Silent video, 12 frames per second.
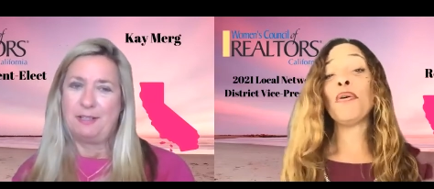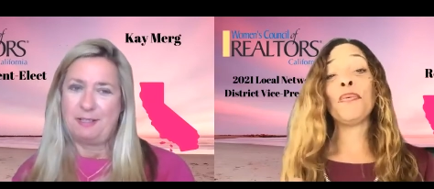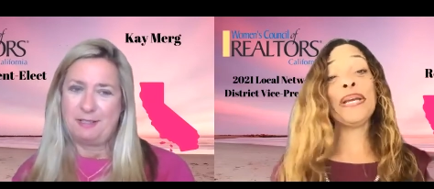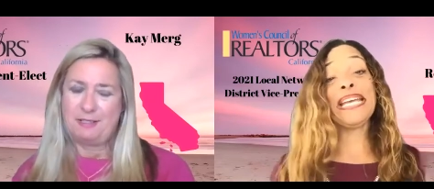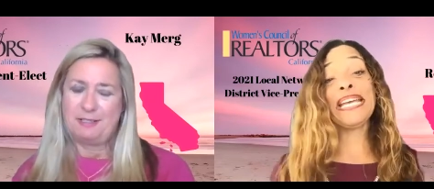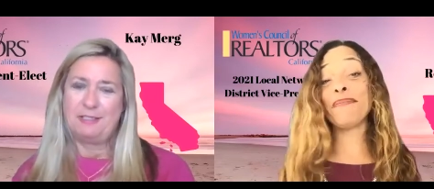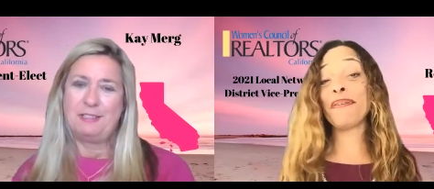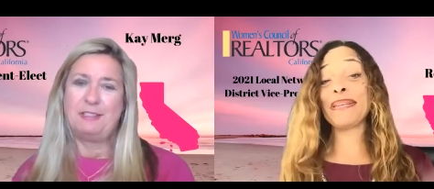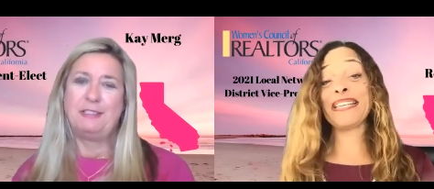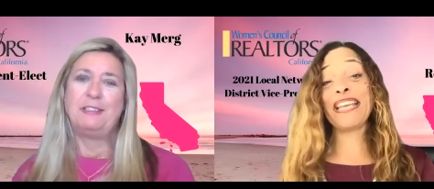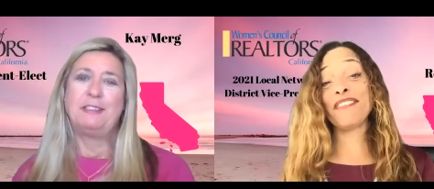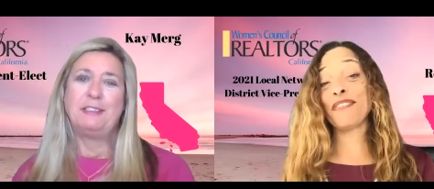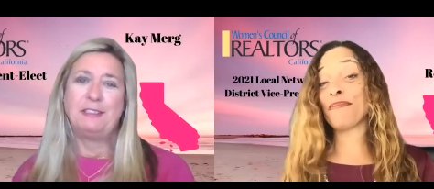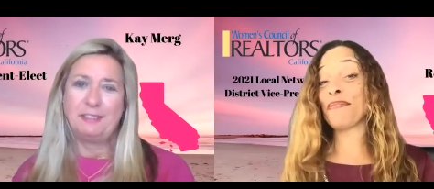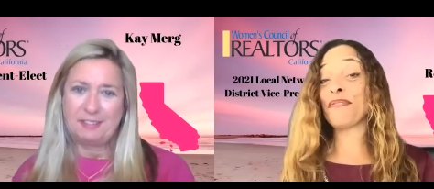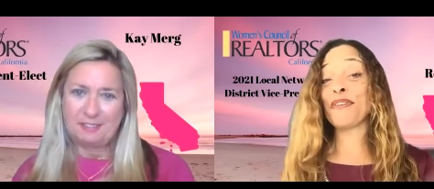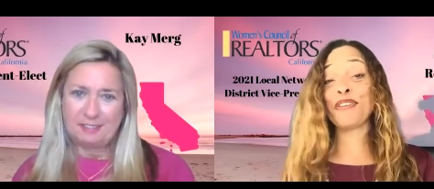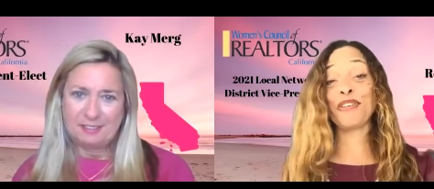Speaker 1: we at Women's Council
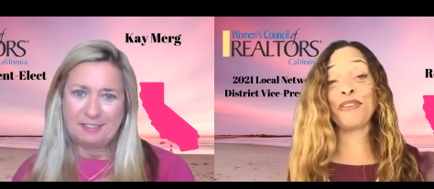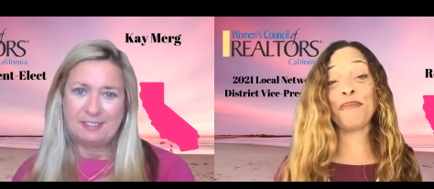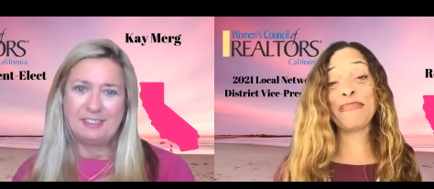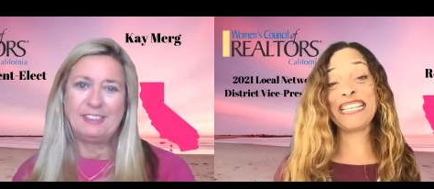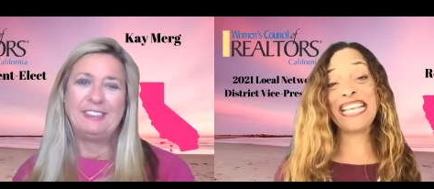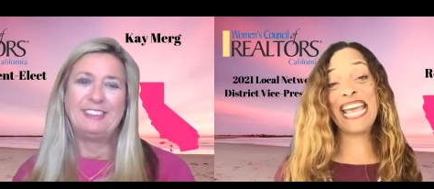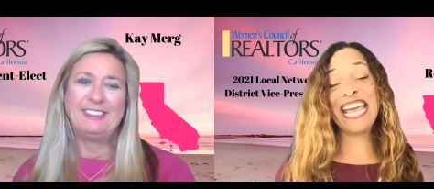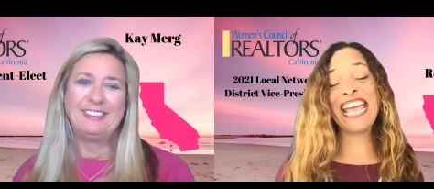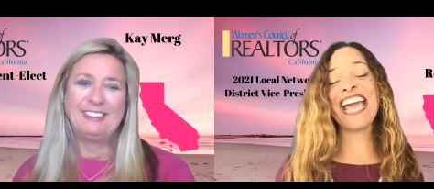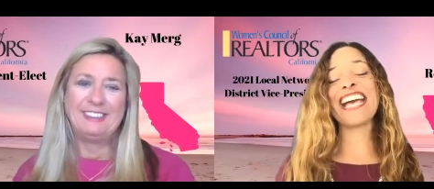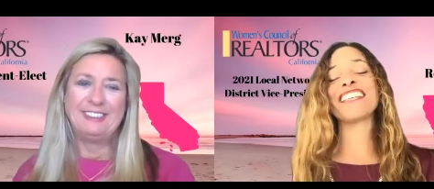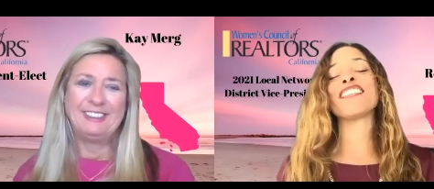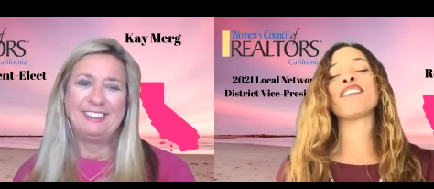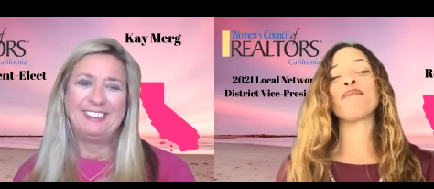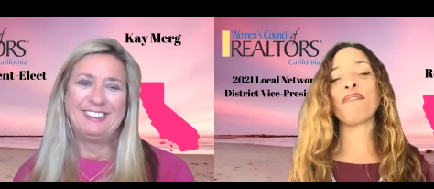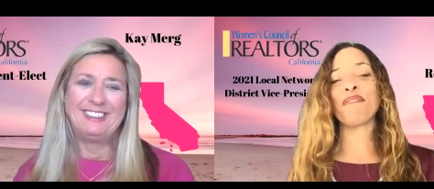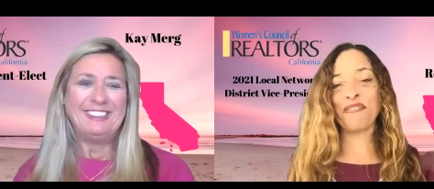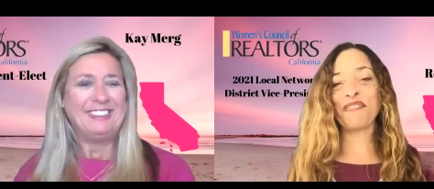refer to you, Miss K, as the
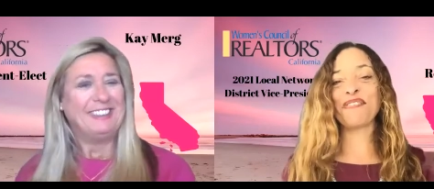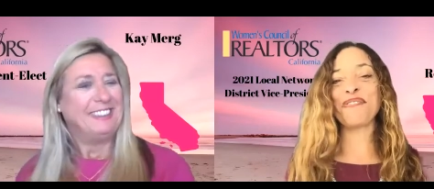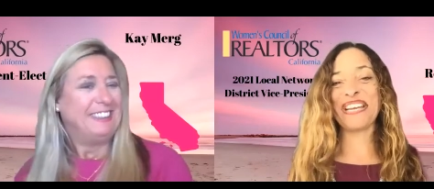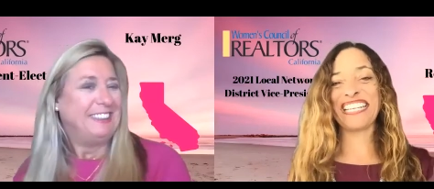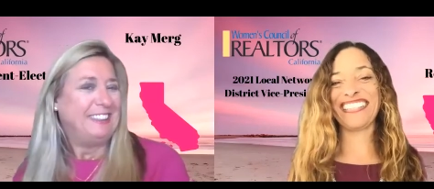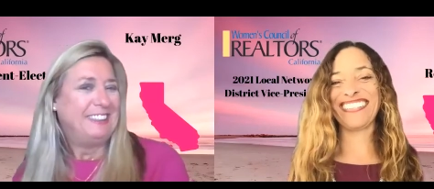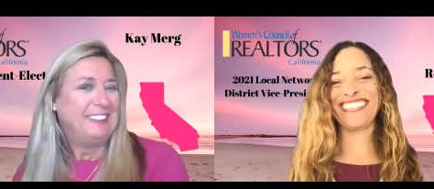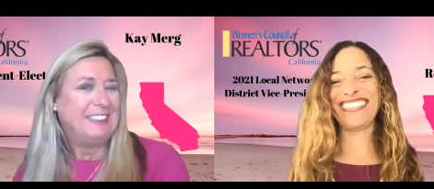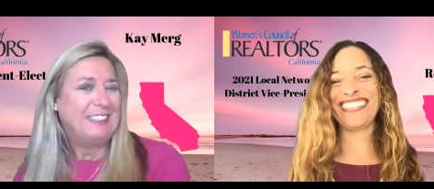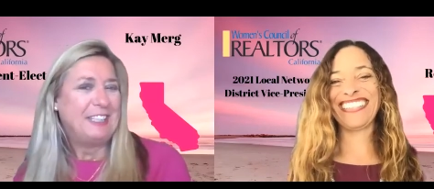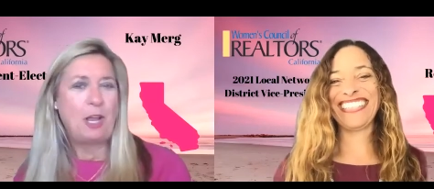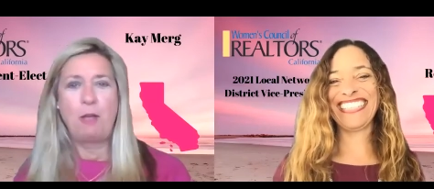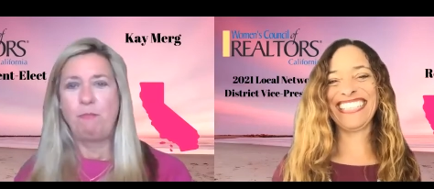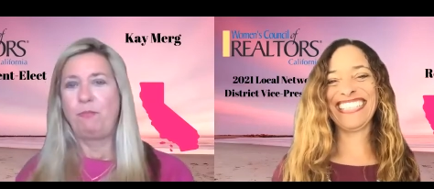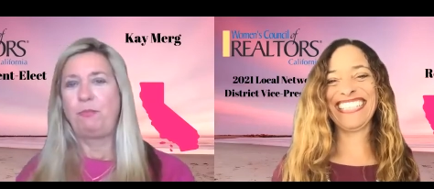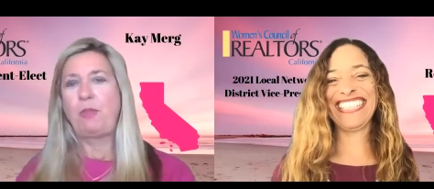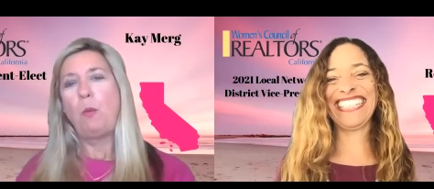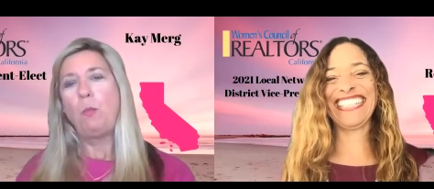referral queen.
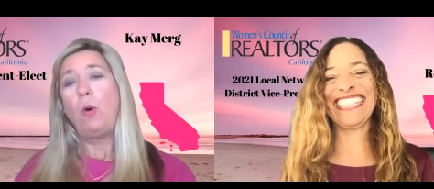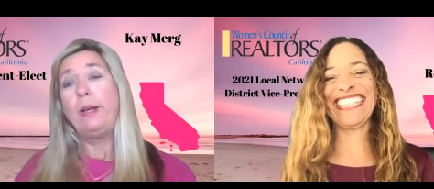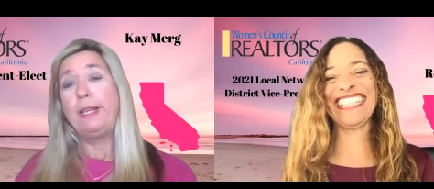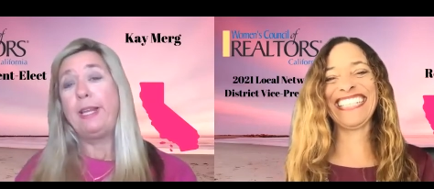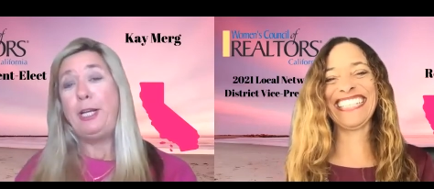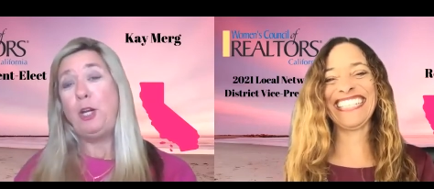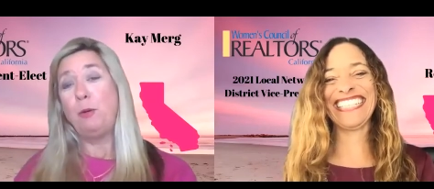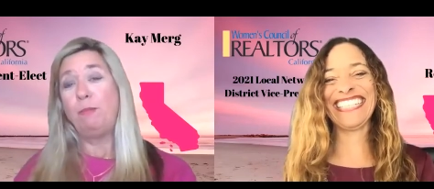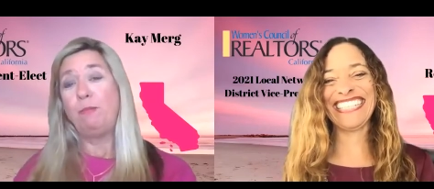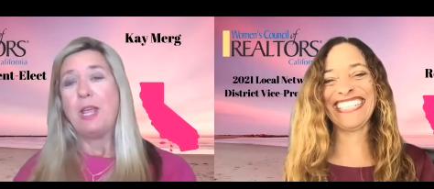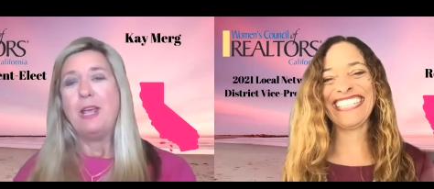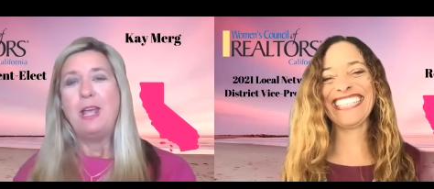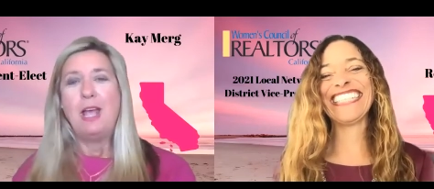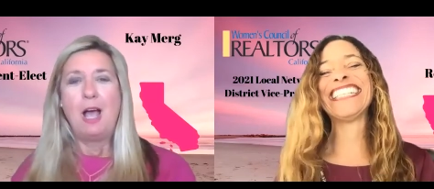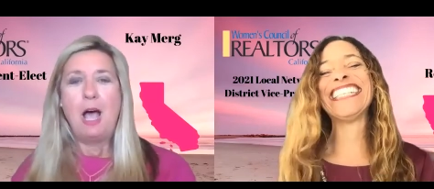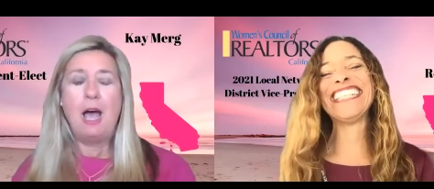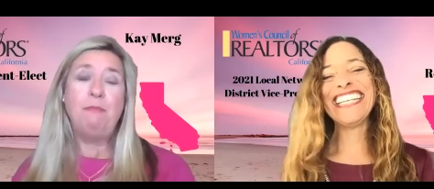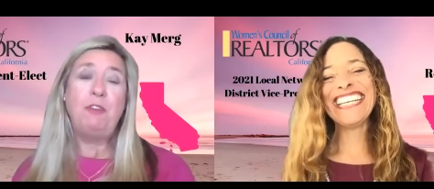Why? thank you.
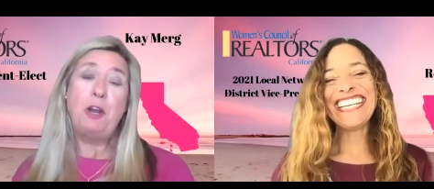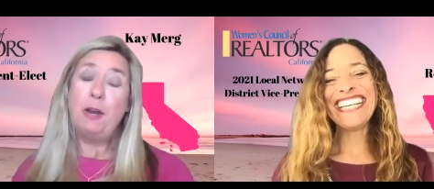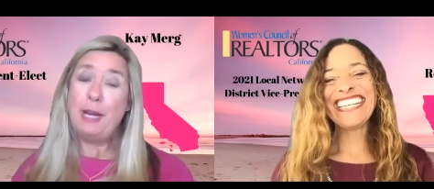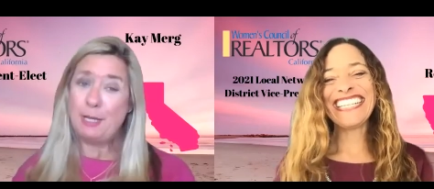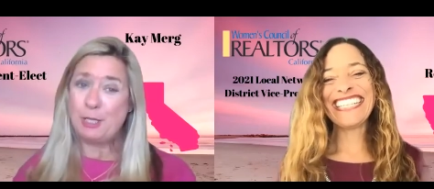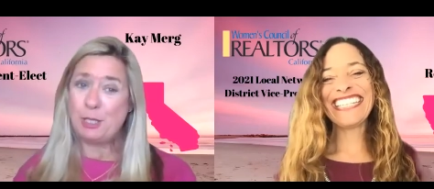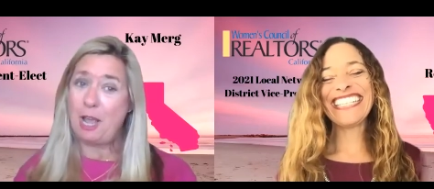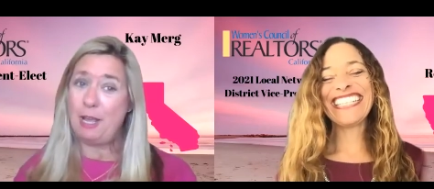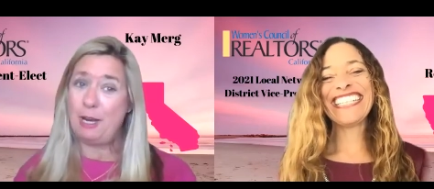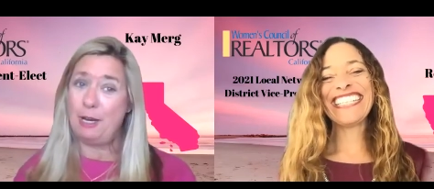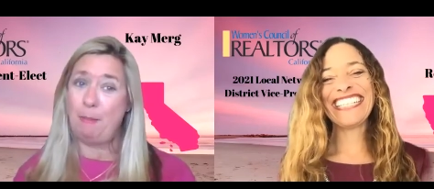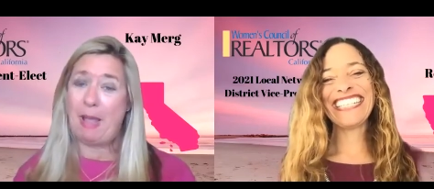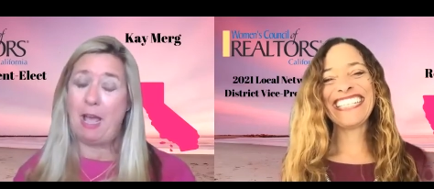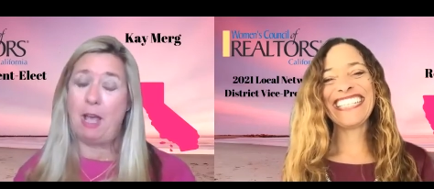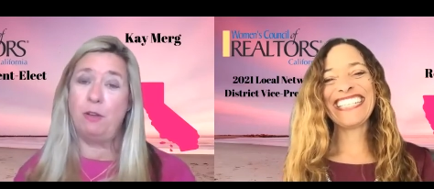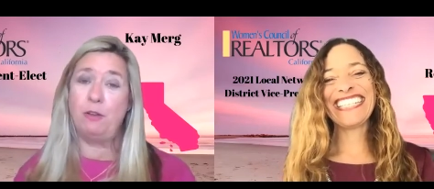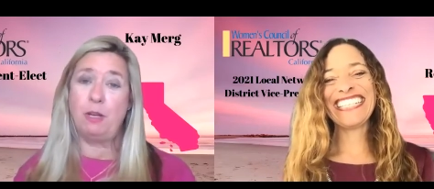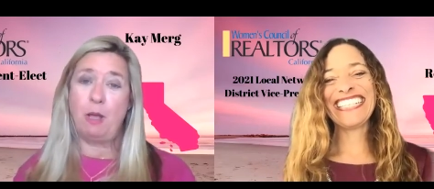
Speaker 2: I'm very excited about